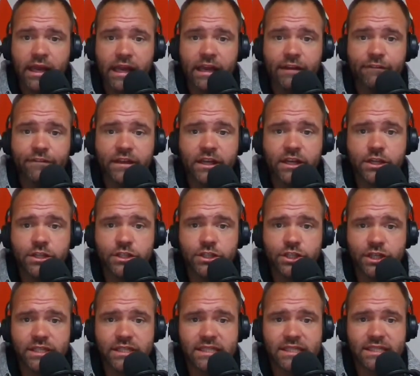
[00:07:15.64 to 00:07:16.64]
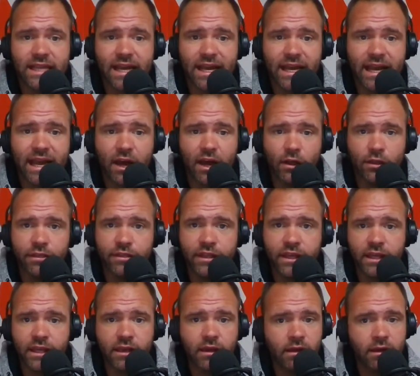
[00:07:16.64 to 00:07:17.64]
if he could just stay
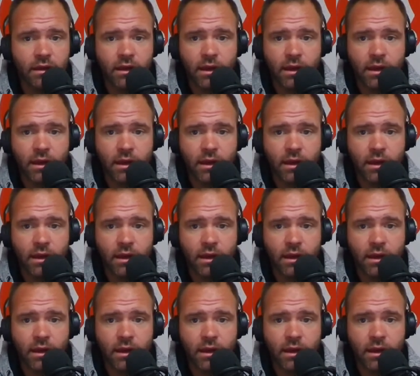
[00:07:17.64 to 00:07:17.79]
healthy.